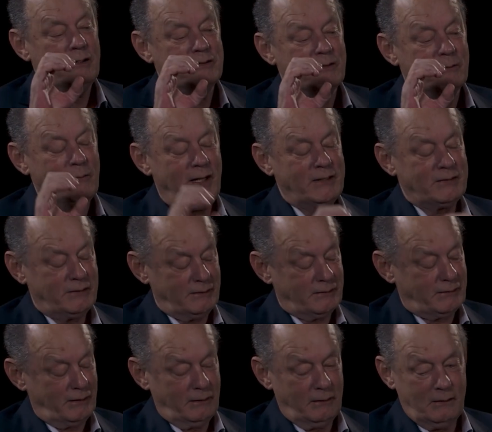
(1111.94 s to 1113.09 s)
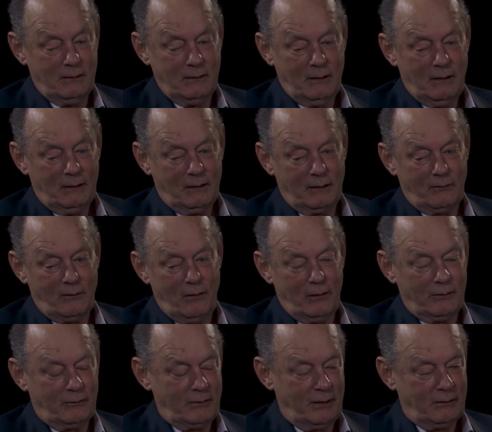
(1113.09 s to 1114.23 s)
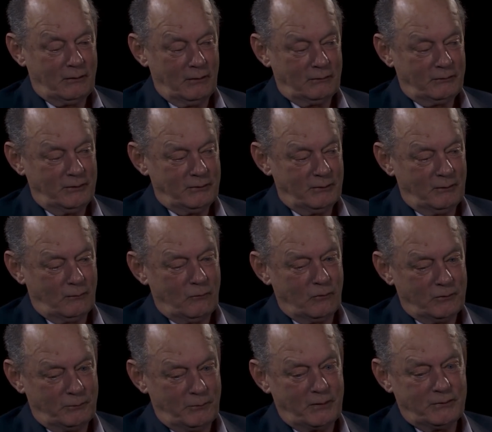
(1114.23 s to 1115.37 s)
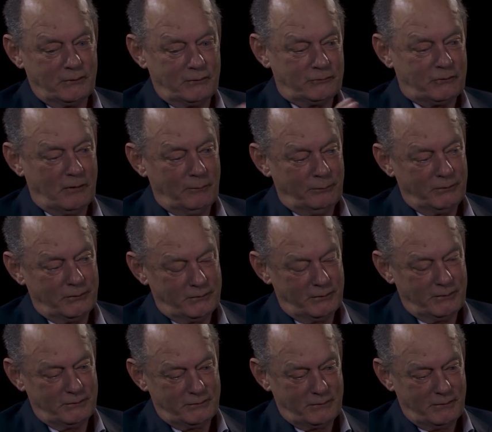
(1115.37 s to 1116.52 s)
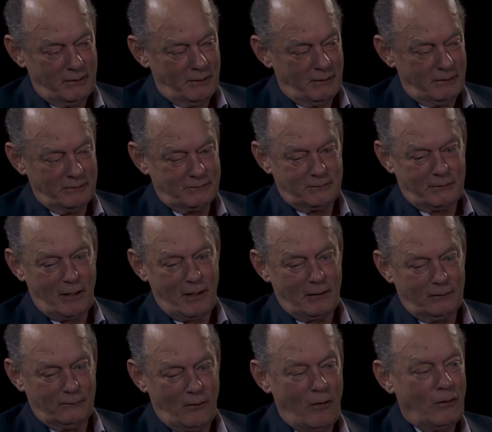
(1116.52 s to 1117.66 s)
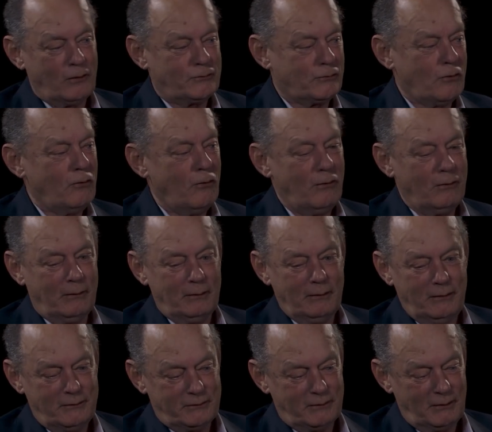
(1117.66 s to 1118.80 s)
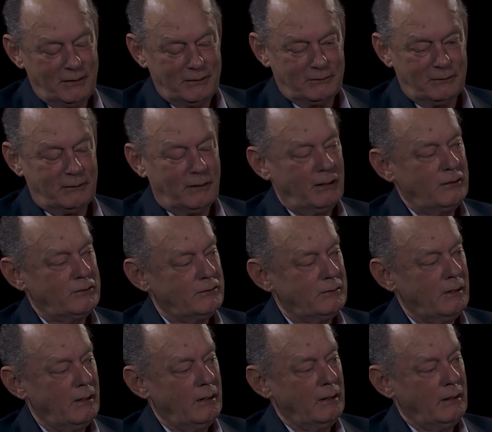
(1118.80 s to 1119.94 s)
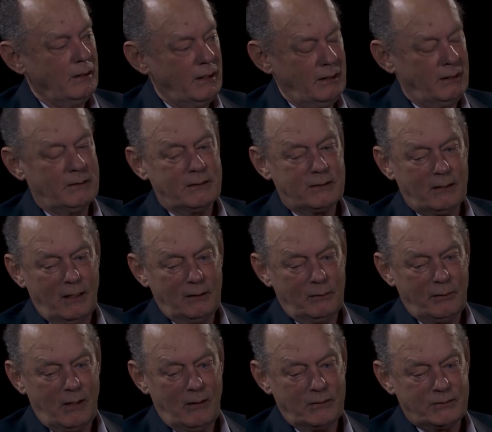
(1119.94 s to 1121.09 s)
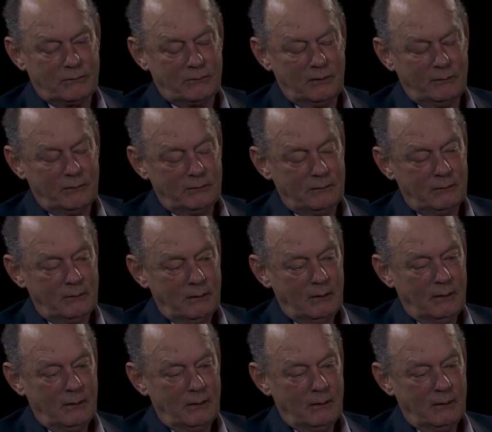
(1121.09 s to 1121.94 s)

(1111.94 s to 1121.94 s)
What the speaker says: is an amazing thing that of all the great countries, and of course President Trump is the target of all scorn and he's the least intelligent, he didn't sign the Paris Agreement,